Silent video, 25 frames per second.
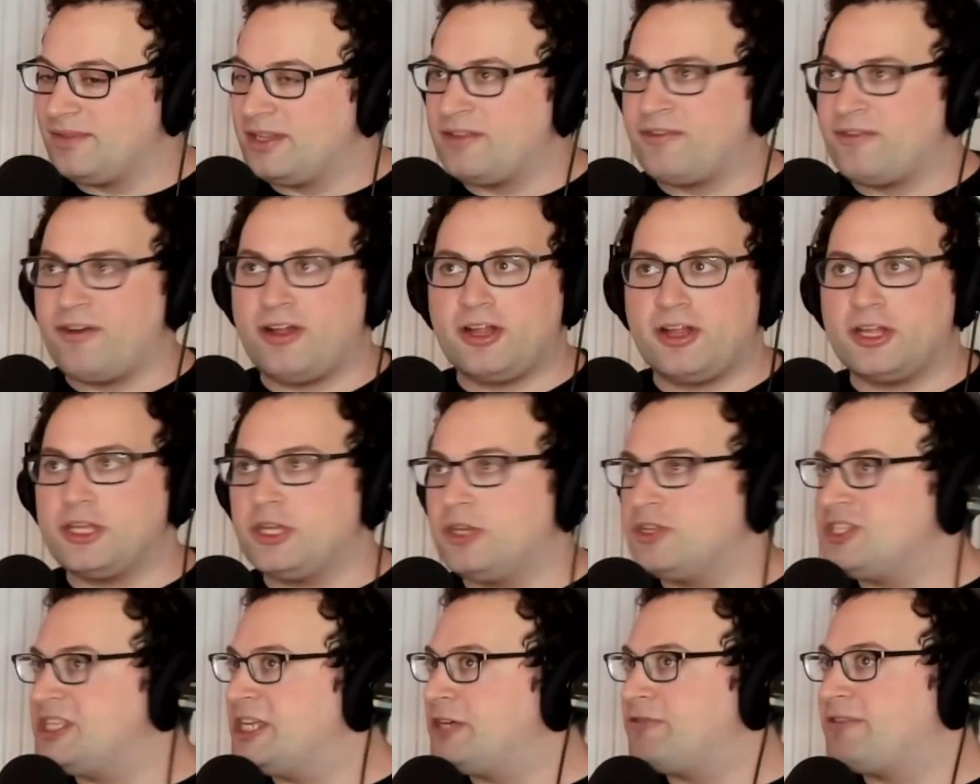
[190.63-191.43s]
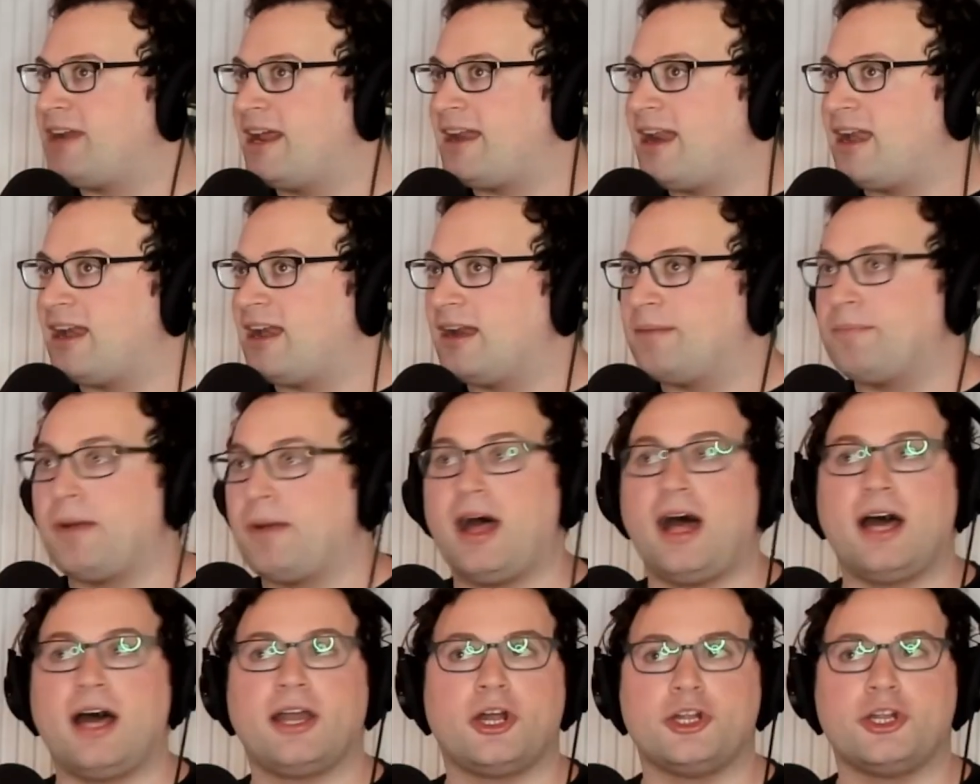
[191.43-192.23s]
Follow Secret Identity
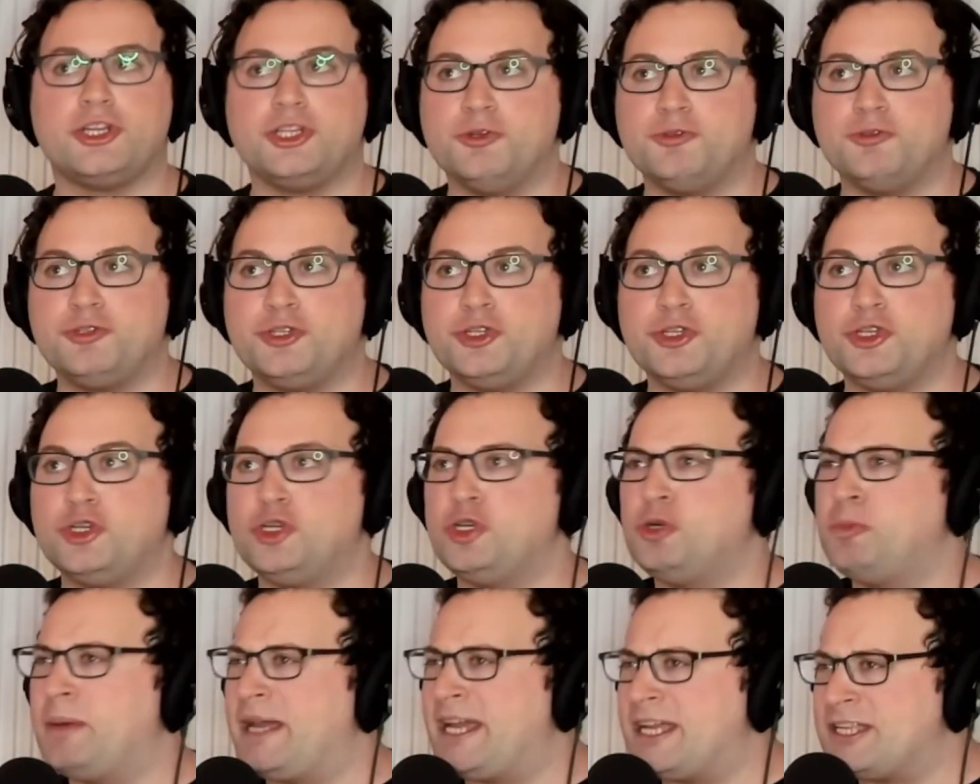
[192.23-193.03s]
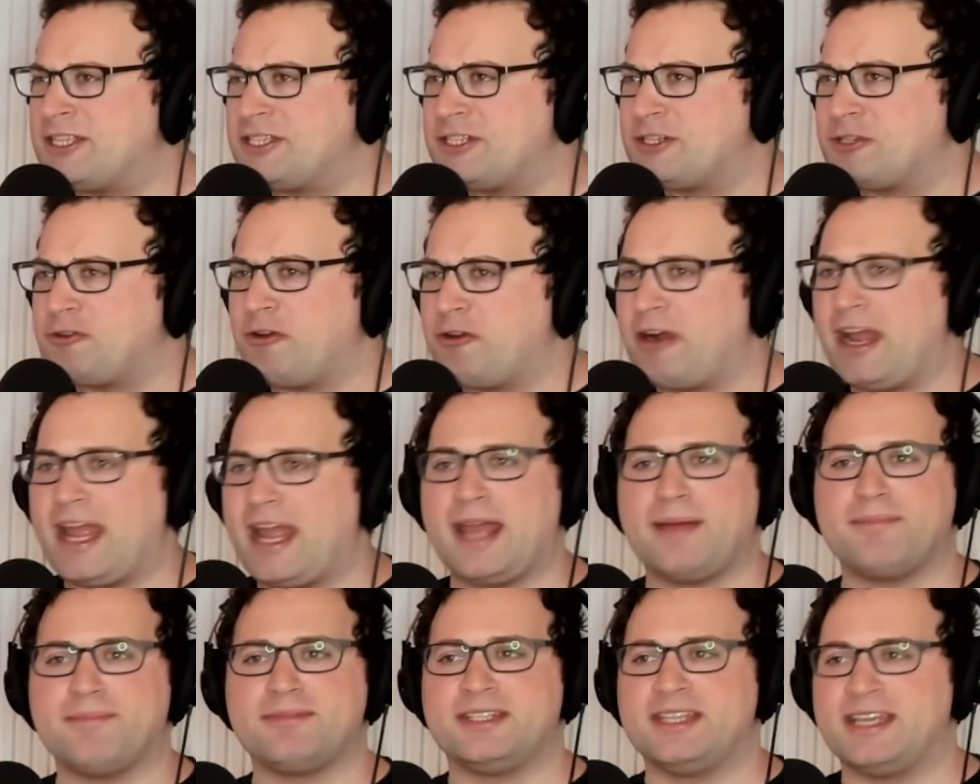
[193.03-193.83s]
Pod on YouTube,
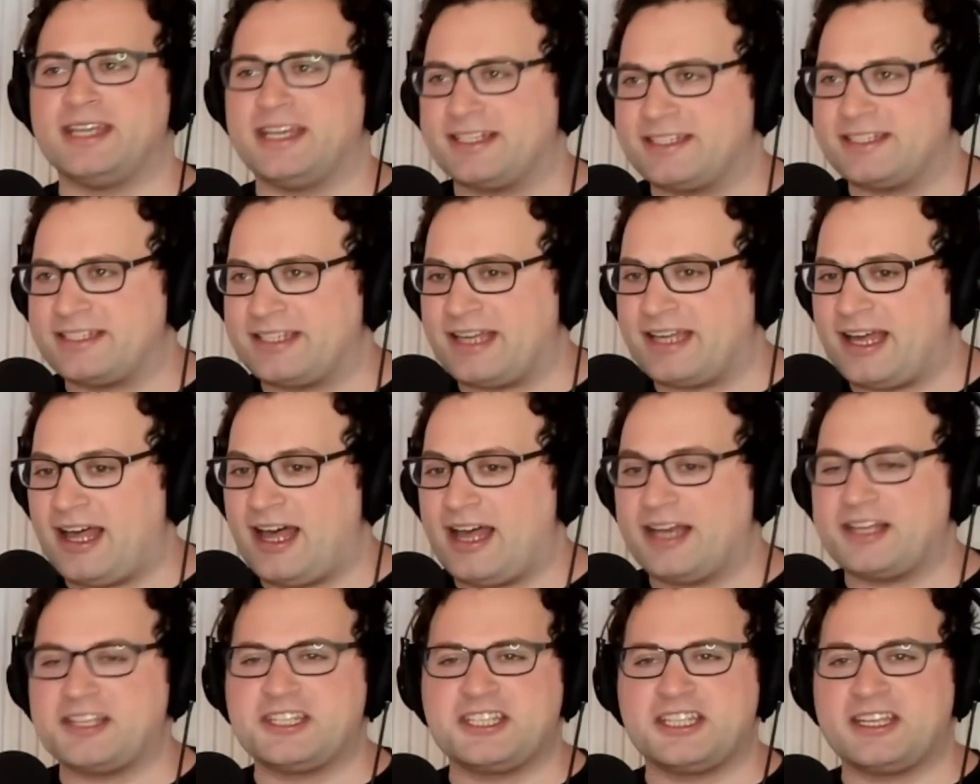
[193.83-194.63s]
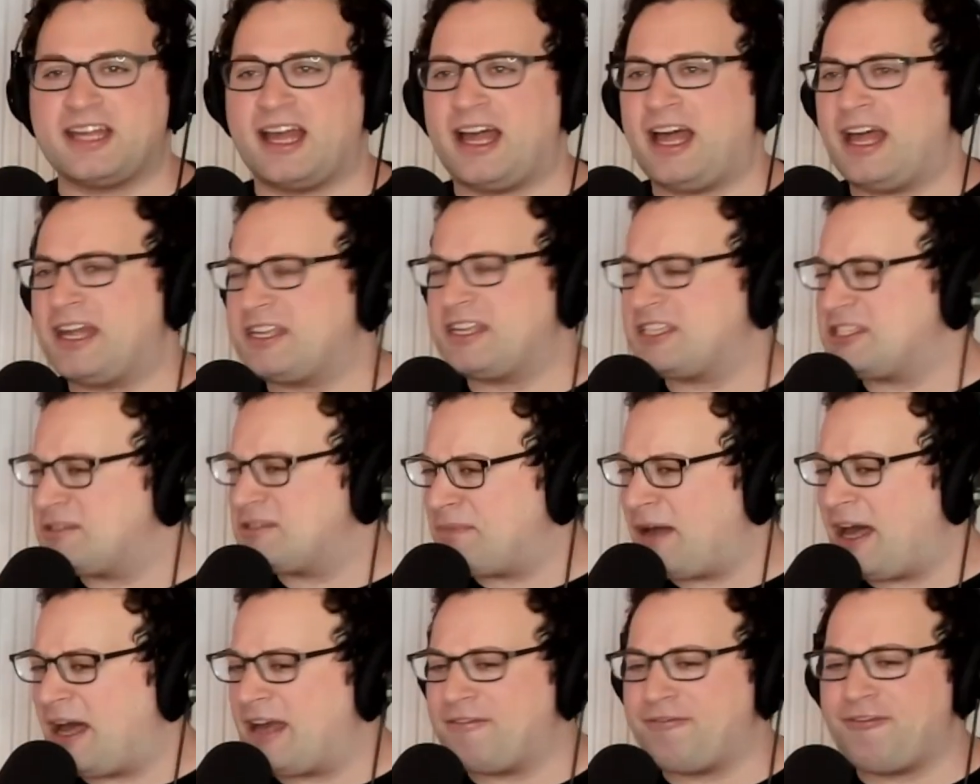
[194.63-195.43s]
Instagram, TikToks,
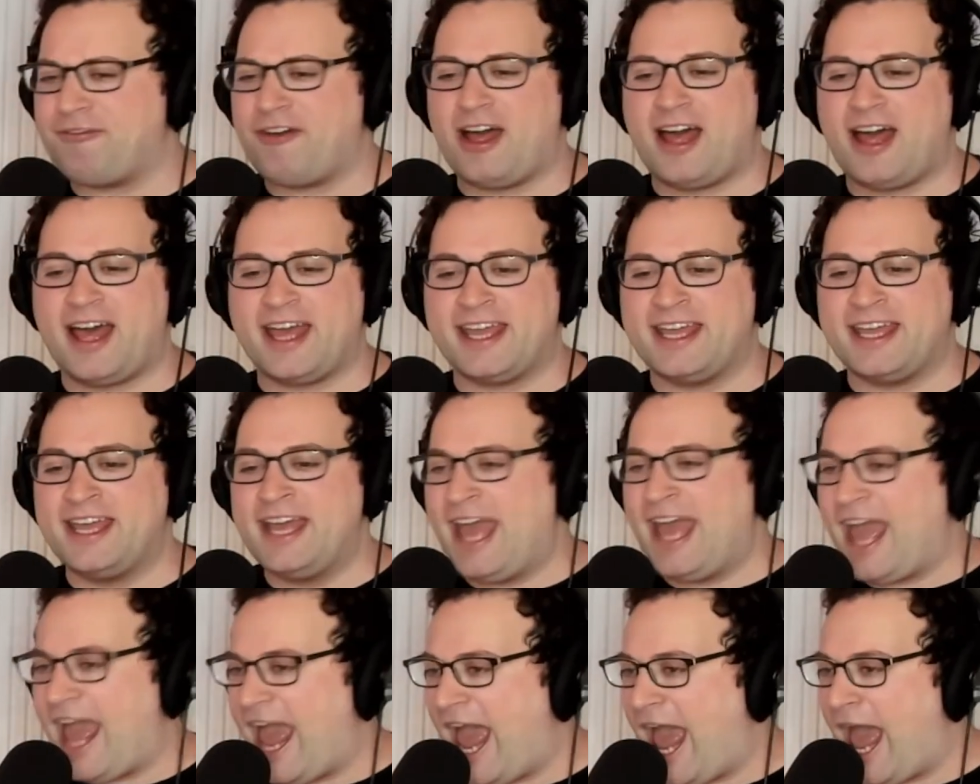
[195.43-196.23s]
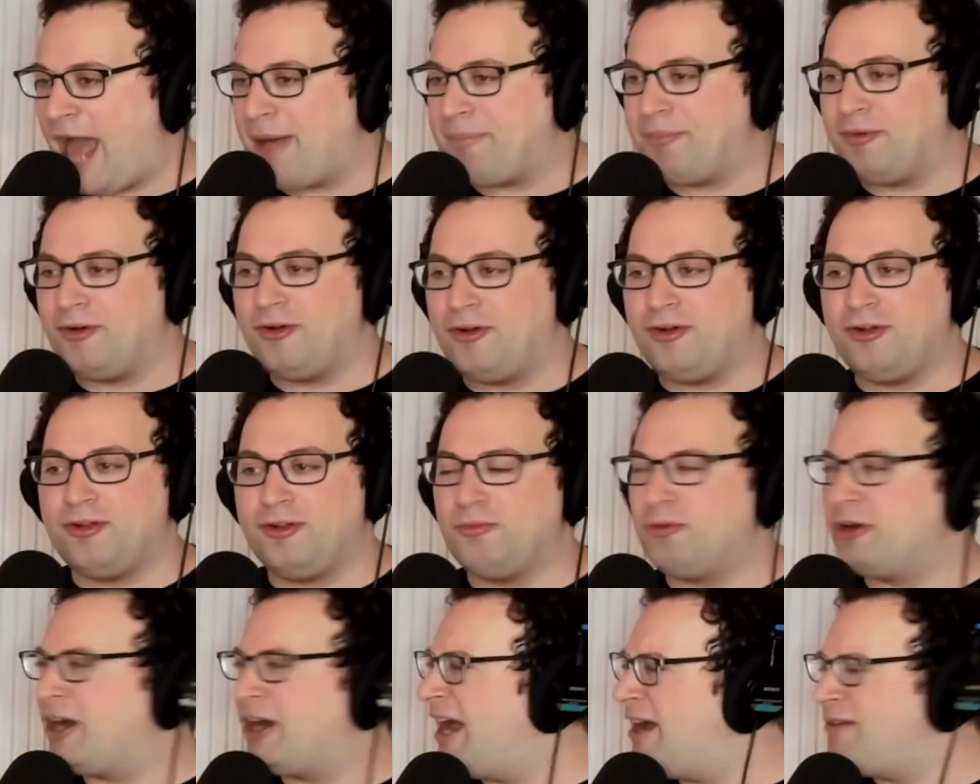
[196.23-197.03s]
Spotify, Apple,
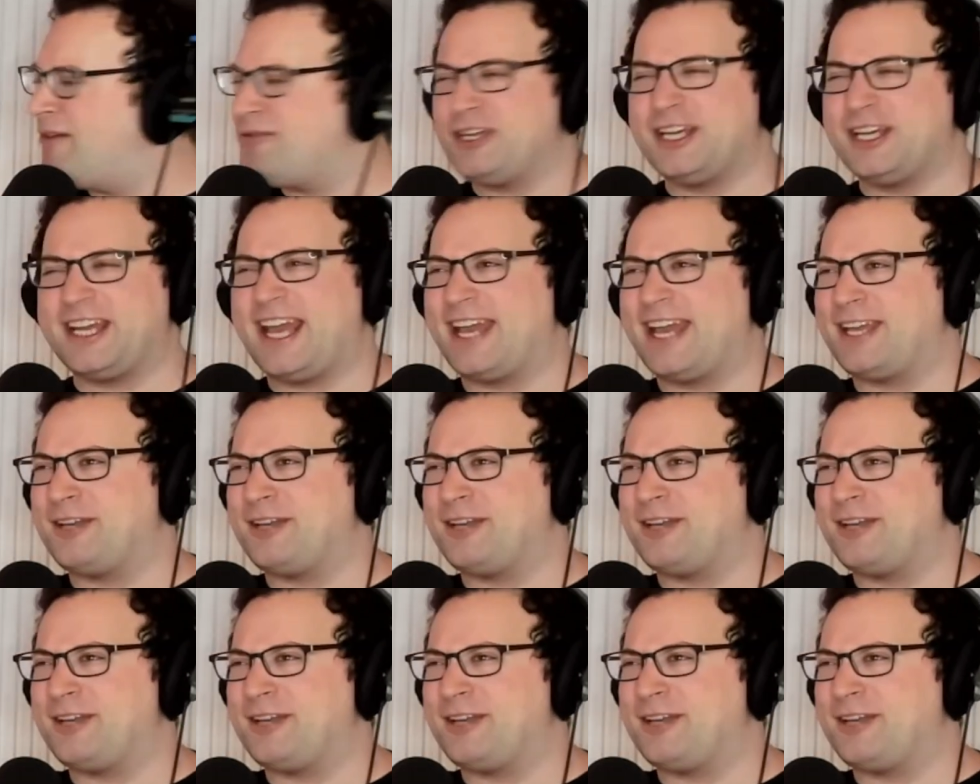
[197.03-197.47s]
wherever you get your